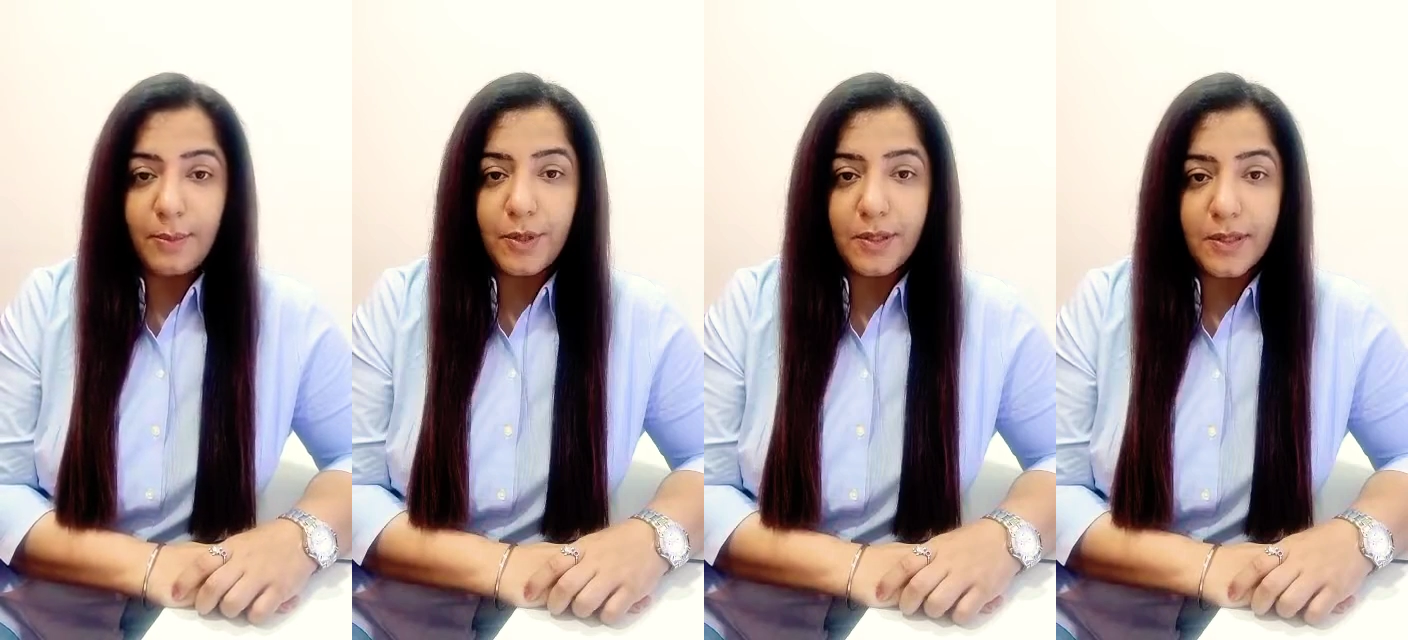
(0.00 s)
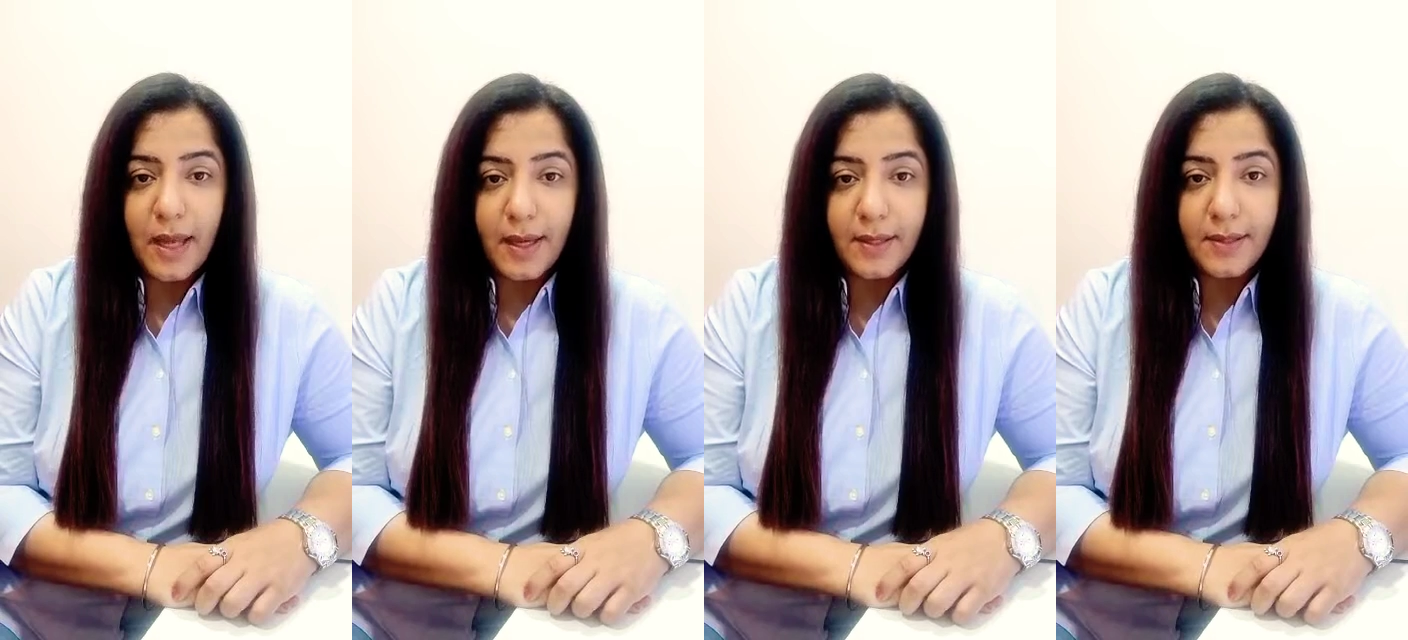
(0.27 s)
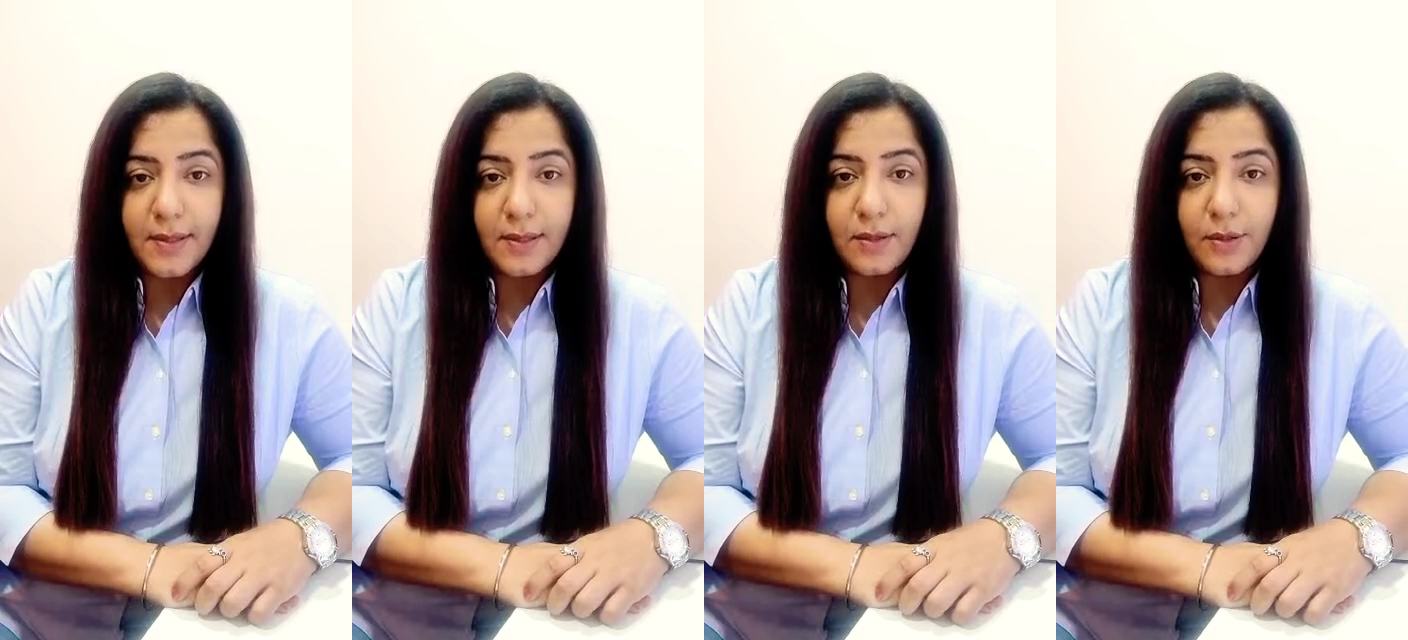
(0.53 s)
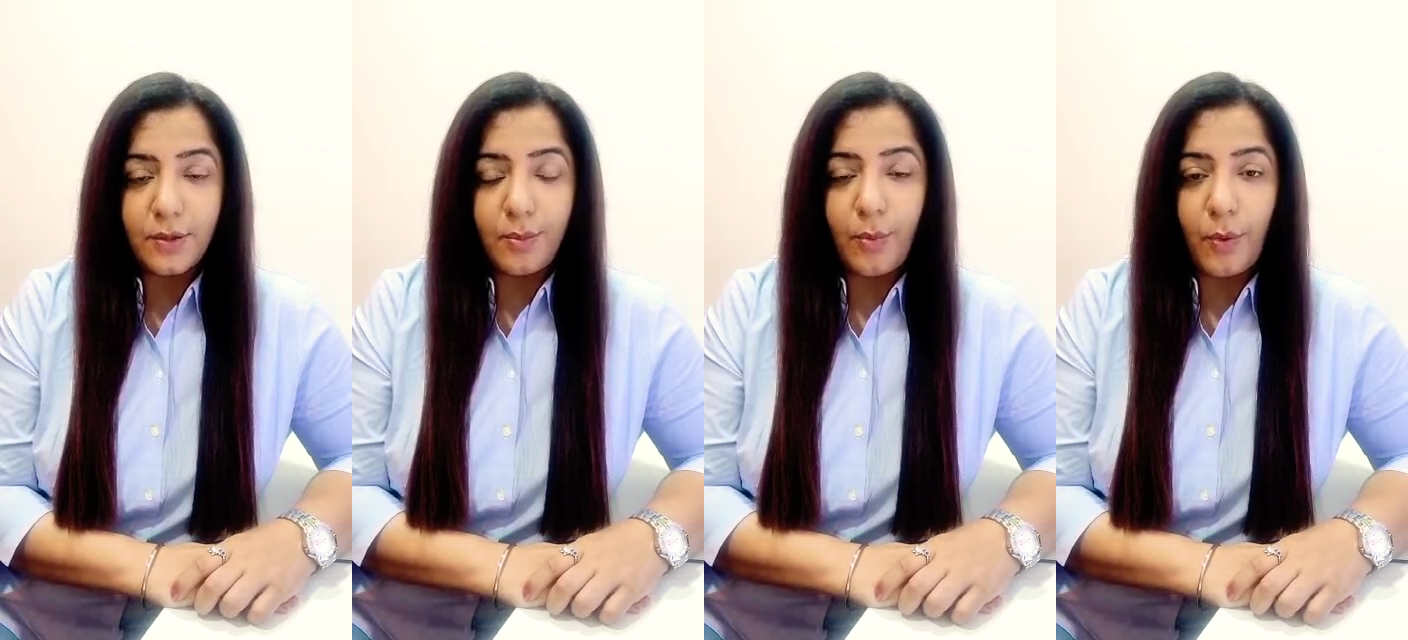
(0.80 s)
precise and
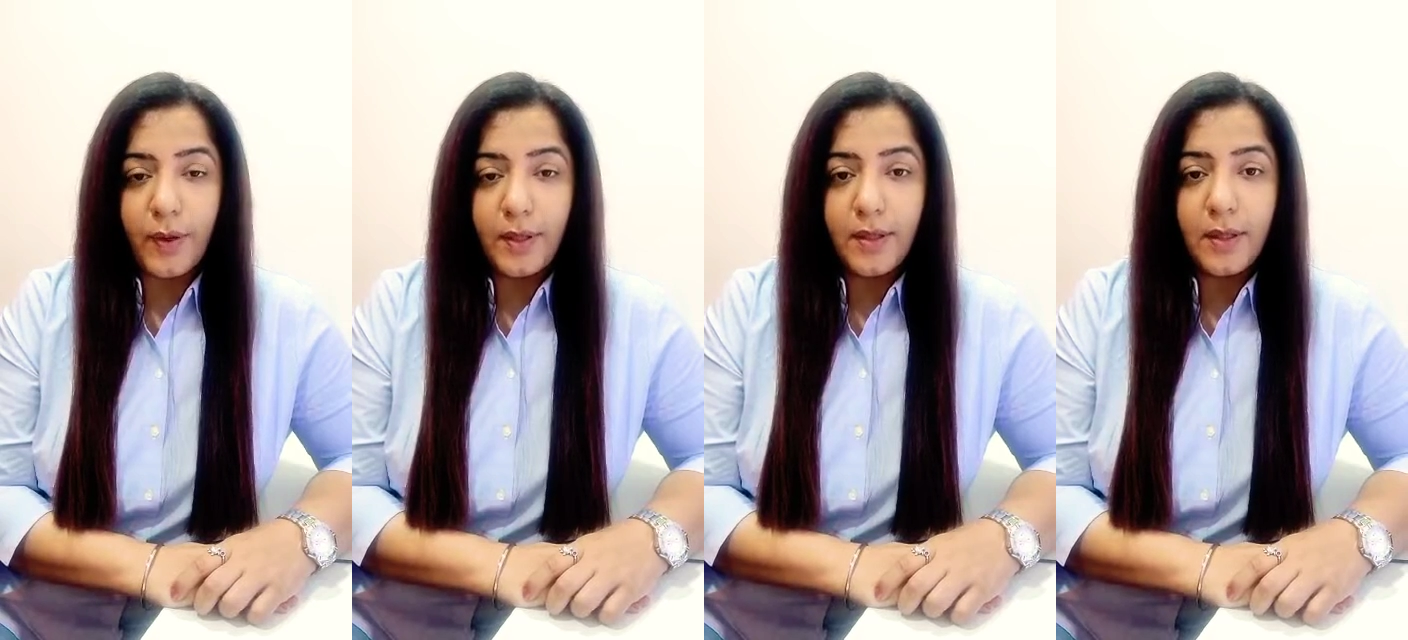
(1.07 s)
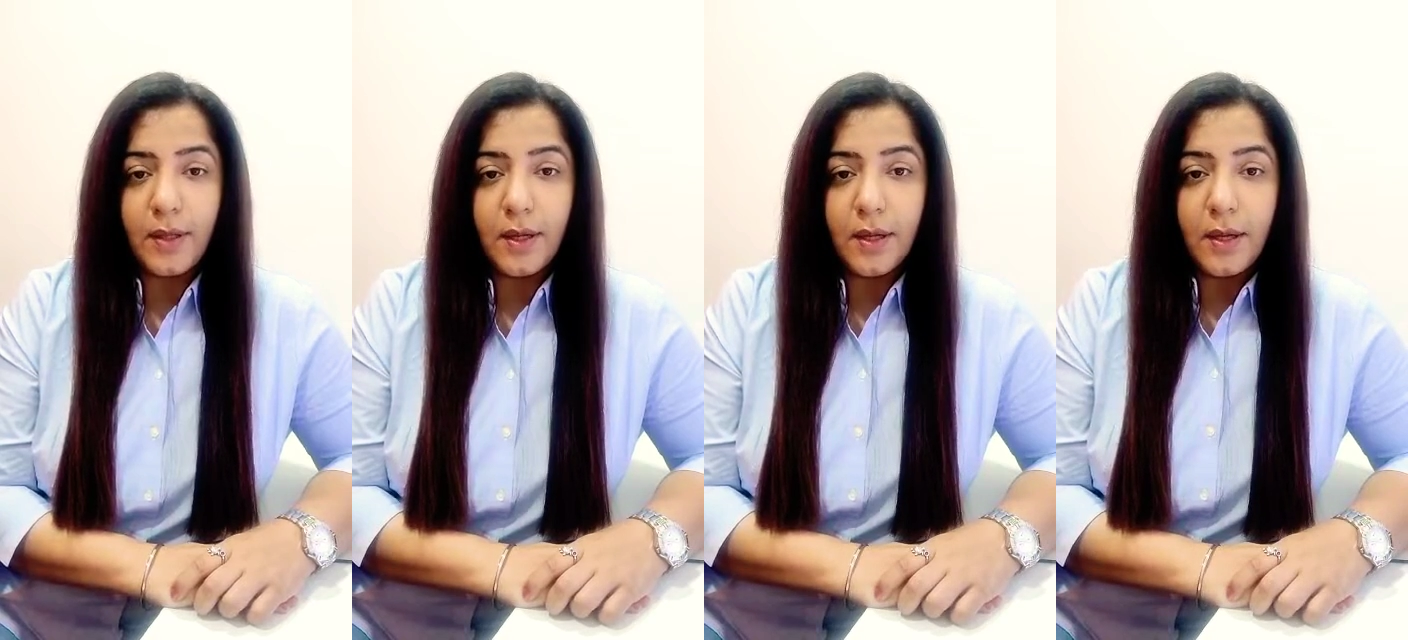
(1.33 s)
to the point.